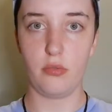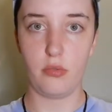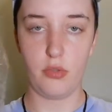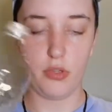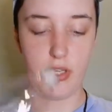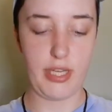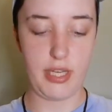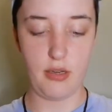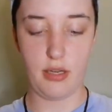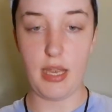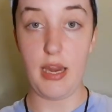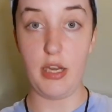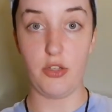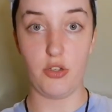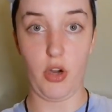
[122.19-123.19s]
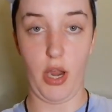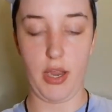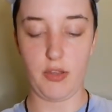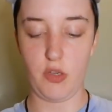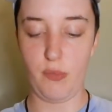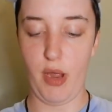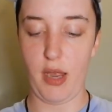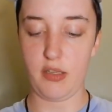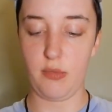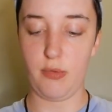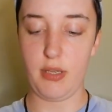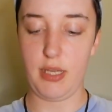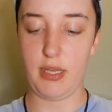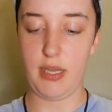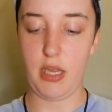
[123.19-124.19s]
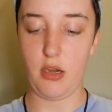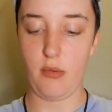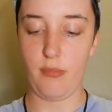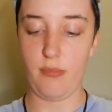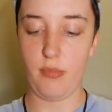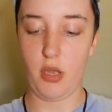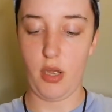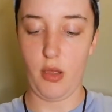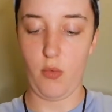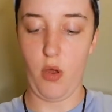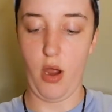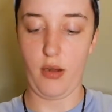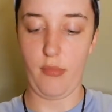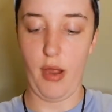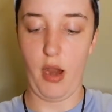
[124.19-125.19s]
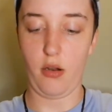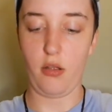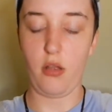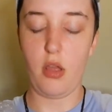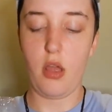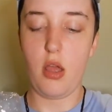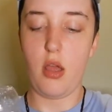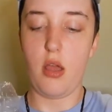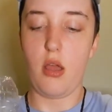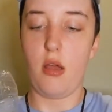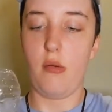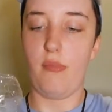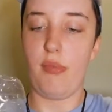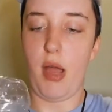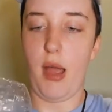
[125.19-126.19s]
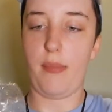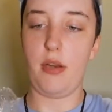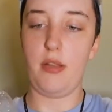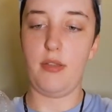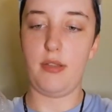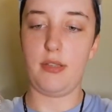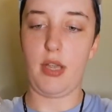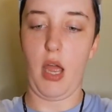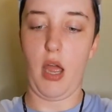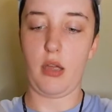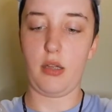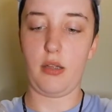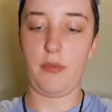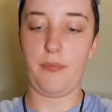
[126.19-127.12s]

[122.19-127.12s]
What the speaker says: clean and as dry as you possibly can get your water bottle. Pop it in the sock.